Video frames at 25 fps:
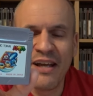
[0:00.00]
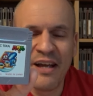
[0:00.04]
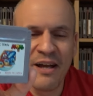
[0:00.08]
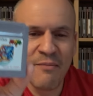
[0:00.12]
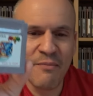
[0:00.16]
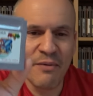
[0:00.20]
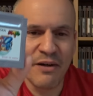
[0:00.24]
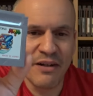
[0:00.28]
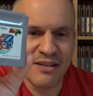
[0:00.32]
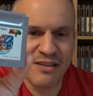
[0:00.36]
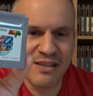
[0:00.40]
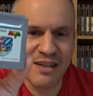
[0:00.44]

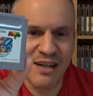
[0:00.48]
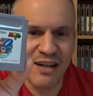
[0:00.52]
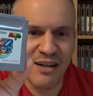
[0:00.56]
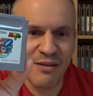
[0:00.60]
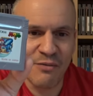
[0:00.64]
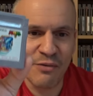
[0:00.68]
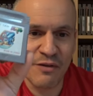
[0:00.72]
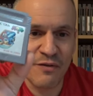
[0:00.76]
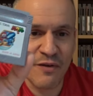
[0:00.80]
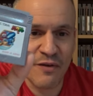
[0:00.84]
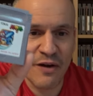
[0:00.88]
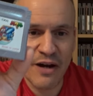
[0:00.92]

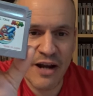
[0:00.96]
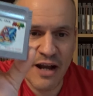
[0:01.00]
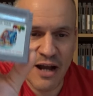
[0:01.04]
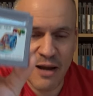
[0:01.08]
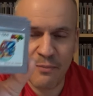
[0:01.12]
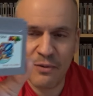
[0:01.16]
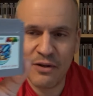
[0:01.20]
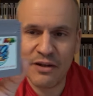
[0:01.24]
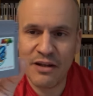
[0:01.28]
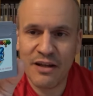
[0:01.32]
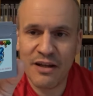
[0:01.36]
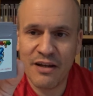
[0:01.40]
But was very
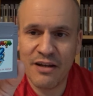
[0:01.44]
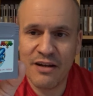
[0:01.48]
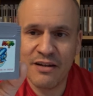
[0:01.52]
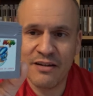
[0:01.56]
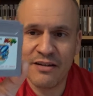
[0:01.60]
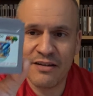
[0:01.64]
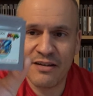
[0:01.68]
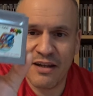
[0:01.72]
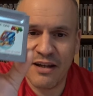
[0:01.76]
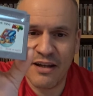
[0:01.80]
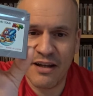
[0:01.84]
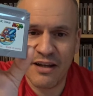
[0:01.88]
happy to get
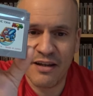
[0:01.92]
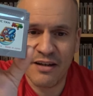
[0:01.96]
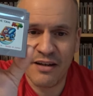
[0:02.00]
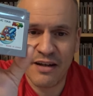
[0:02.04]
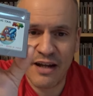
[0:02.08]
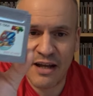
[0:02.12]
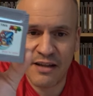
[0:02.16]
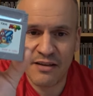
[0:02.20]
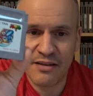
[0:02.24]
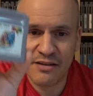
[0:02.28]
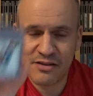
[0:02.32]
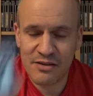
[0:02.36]
it and
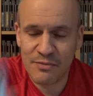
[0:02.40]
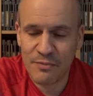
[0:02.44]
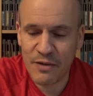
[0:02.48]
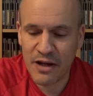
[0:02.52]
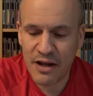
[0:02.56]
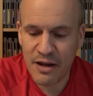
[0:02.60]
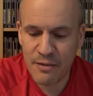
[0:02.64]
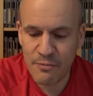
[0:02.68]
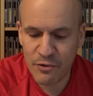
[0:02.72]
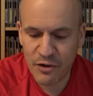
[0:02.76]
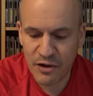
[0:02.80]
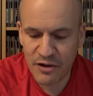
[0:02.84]
add this to my
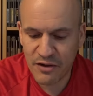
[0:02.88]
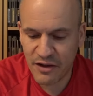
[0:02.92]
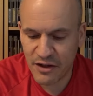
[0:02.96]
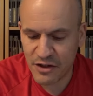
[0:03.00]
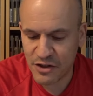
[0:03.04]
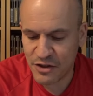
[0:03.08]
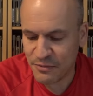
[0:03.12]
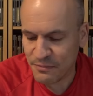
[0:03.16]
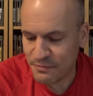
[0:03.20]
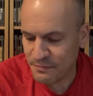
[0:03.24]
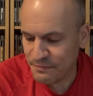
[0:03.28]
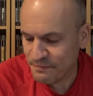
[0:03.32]
Game Boy
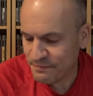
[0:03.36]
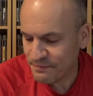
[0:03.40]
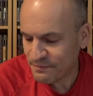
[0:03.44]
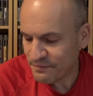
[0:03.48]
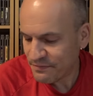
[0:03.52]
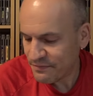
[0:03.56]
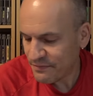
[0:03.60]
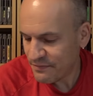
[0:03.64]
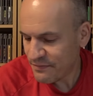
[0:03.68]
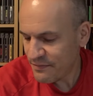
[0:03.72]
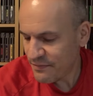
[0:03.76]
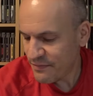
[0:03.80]
collection.
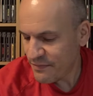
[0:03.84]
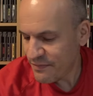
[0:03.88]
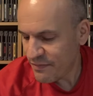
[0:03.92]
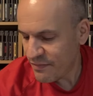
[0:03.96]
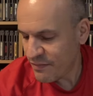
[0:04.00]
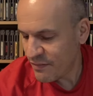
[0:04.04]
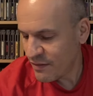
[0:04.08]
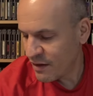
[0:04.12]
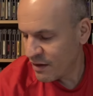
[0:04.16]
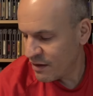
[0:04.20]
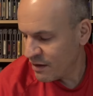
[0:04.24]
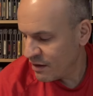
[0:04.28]

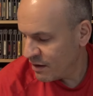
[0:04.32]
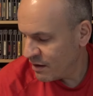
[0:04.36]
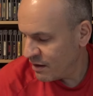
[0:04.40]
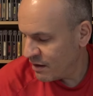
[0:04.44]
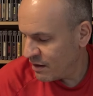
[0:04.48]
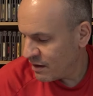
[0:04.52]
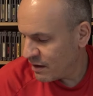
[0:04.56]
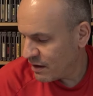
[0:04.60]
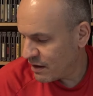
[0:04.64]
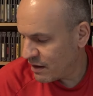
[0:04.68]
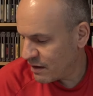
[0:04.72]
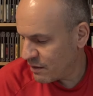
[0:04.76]

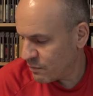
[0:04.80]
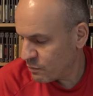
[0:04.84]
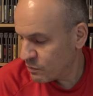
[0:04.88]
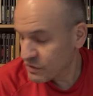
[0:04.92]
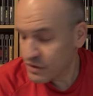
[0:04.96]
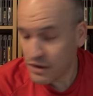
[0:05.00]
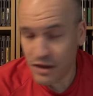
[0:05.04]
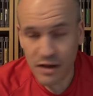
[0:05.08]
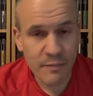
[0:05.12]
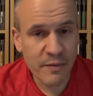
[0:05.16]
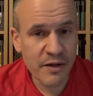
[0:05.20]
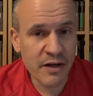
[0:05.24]
We'll
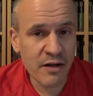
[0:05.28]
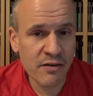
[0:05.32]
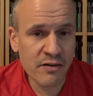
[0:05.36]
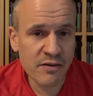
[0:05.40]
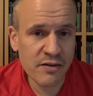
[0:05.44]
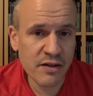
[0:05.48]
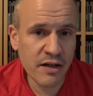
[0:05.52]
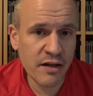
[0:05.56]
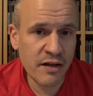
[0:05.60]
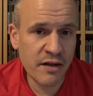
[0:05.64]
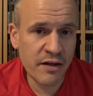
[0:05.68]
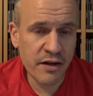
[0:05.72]
talk about
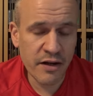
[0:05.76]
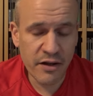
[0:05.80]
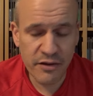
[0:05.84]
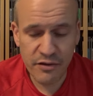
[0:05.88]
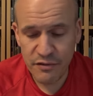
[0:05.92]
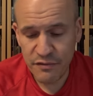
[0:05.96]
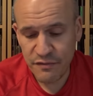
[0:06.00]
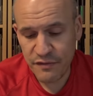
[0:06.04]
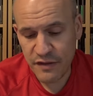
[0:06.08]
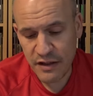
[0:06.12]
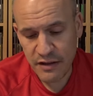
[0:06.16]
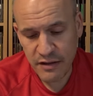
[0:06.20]

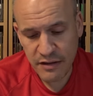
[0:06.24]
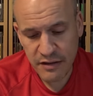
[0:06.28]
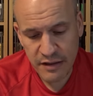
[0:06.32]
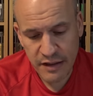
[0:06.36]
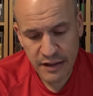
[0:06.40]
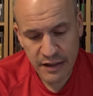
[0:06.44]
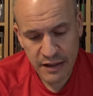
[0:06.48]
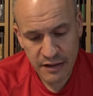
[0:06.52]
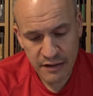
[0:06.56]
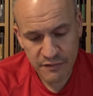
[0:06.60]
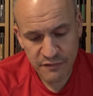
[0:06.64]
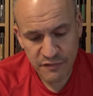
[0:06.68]
another find I
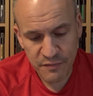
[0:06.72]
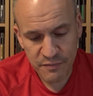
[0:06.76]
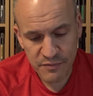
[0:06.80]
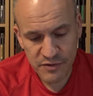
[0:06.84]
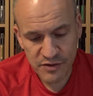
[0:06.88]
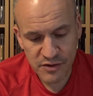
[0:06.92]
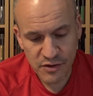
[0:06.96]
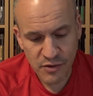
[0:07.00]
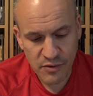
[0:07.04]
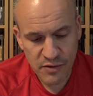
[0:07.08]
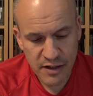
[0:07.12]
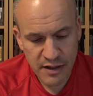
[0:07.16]
got from
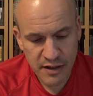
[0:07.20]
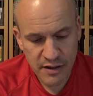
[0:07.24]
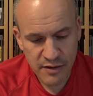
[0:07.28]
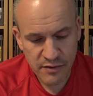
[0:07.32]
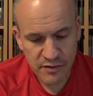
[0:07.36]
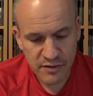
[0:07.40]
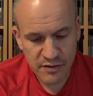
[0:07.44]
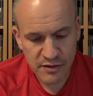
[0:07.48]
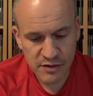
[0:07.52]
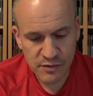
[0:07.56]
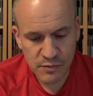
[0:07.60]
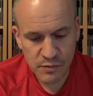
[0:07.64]
SoCal.
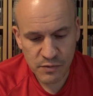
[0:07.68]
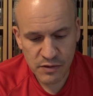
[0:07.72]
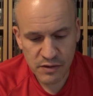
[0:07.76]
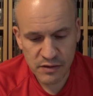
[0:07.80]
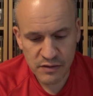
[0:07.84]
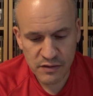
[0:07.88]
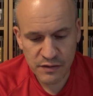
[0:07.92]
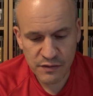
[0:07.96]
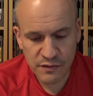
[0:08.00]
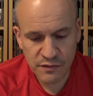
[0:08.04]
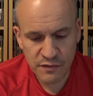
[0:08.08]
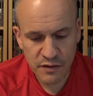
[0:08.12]
This
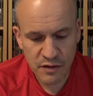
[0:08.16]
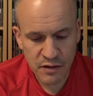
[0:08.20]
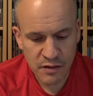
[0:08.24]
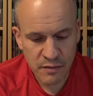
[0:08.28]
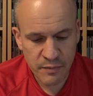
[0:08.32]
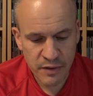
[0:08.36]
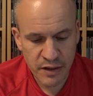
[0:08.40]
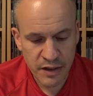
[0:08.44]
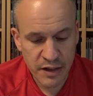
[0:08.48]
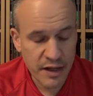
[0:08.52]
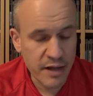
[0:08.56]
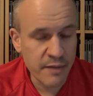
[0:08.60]
was
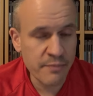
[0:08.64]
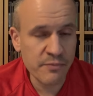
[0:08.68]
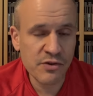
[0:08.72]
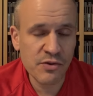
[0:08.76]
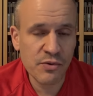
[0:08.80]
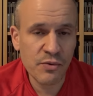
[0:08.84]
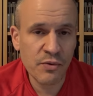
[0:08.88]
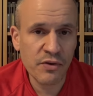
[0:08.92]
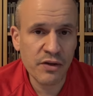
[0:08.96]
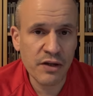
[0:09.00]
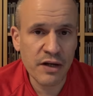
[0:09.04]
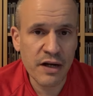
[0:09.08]
from a game
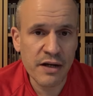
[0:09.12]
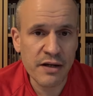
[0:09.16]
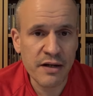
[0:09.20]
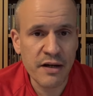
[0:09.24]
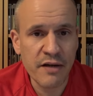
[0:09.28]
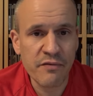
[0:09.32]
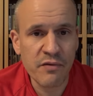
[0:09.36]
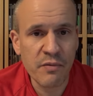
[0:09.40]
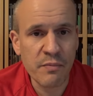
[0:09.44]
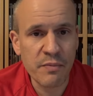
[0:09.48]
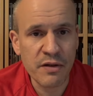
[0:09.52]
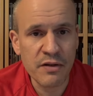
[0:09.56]
store that I'd
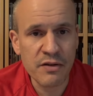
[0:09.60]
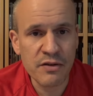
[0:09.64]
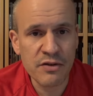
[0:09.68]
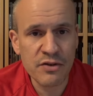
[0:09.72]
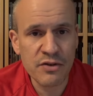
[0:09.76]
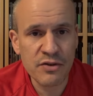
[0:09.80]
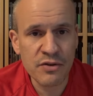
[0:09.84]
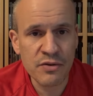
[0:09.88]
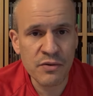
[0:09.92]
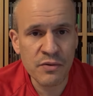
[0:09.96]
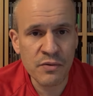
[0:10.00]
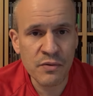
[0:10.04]
never been
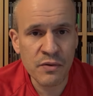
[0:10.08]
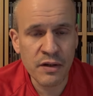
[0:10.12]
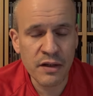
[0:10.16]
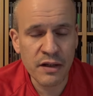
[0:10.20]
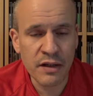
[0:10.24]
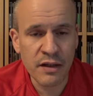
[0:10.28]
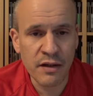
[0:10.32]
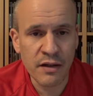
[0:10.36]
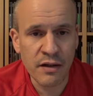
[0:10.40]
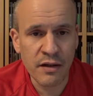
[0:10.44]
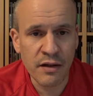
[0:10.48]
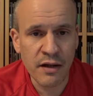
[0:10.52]
to
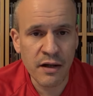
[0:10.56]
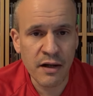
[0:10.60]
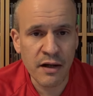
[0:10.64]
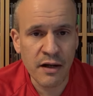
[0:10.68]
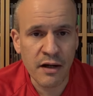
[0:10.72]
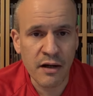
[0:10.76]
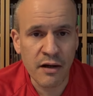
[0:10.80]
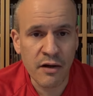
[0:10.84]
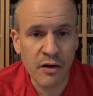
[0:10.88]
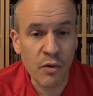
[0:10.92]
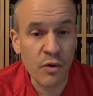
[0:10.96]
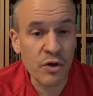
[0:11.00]
in
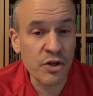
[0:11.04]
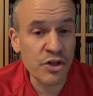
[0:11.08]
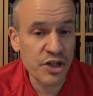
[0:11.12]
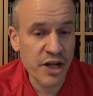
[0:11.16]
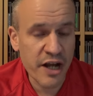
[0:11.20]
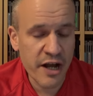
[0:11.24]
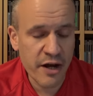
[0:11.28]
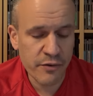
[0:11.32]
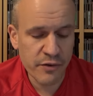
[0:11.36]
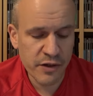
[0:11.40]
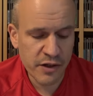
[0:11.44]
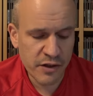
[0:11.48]
Orange
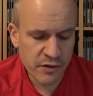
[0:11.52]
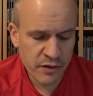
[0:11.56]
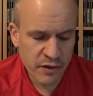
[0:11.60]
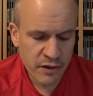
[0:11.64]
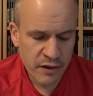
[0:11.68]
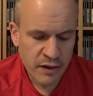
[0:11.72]
County,